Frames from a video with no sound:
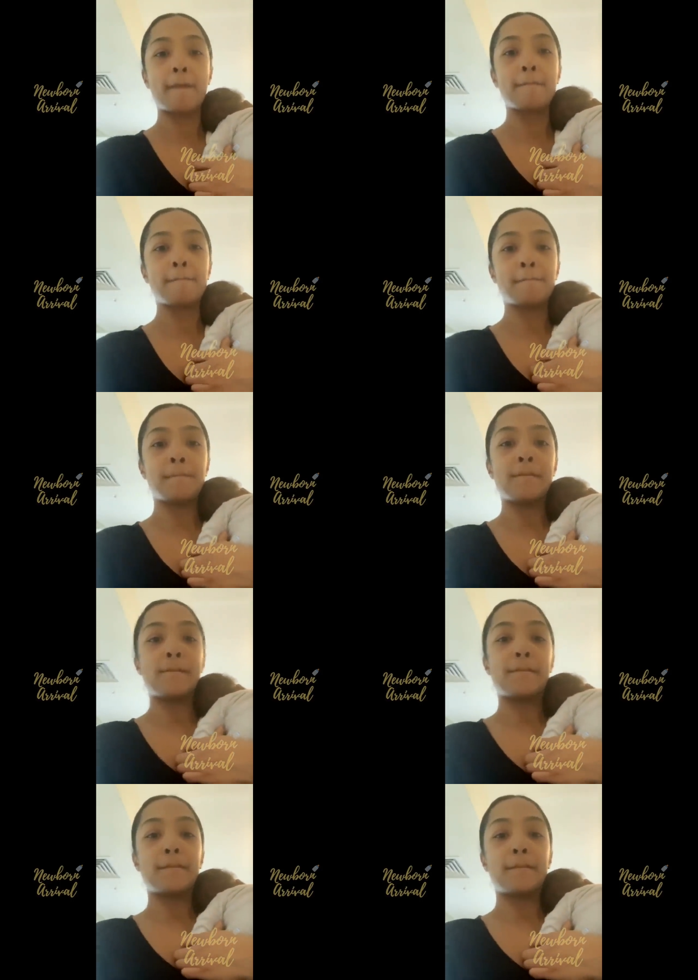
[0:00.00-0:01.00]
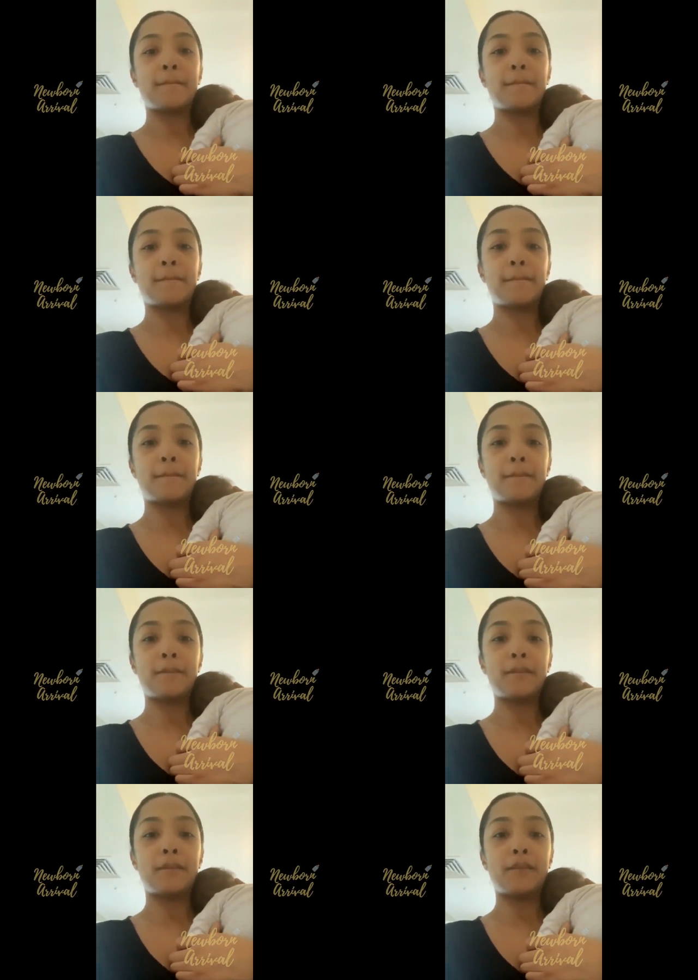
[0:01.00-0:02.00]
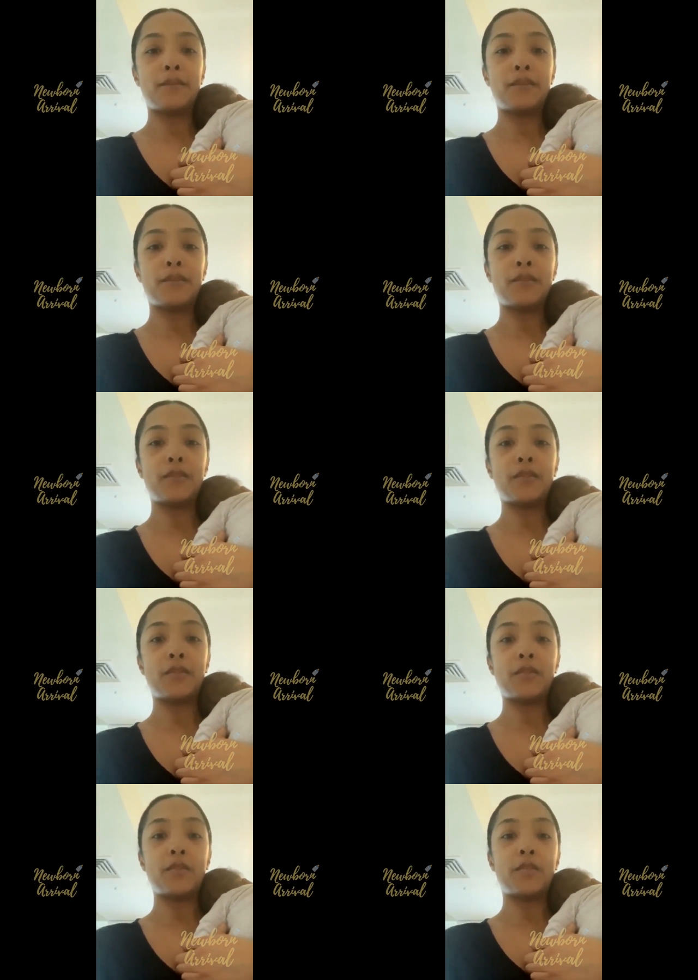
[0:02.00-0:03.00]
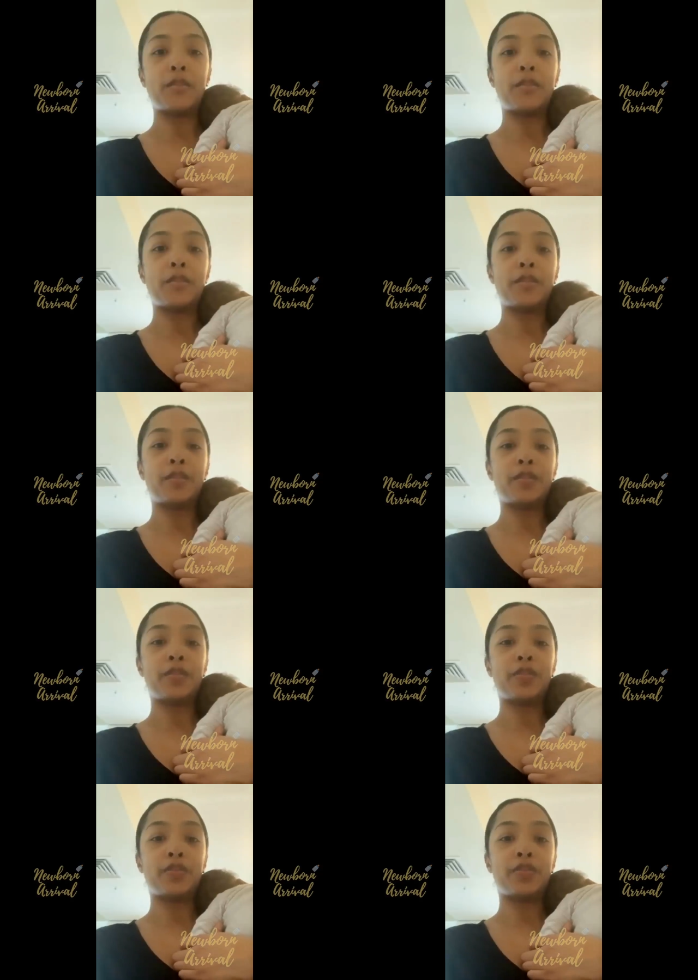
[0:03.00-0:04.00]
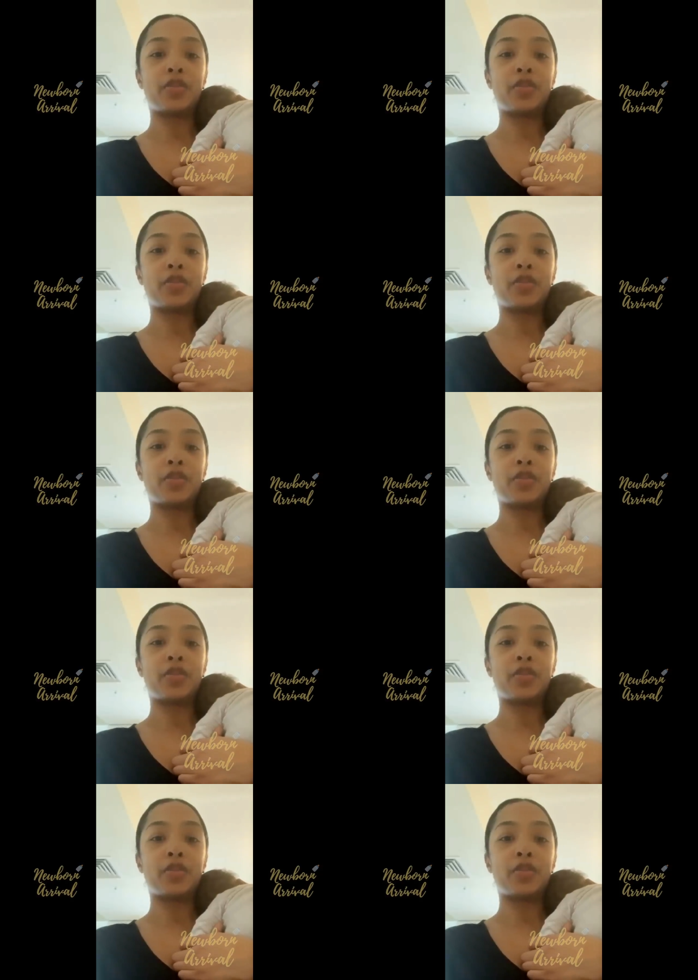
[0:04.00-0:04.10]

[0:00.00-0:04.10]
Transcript: Nobody speaks.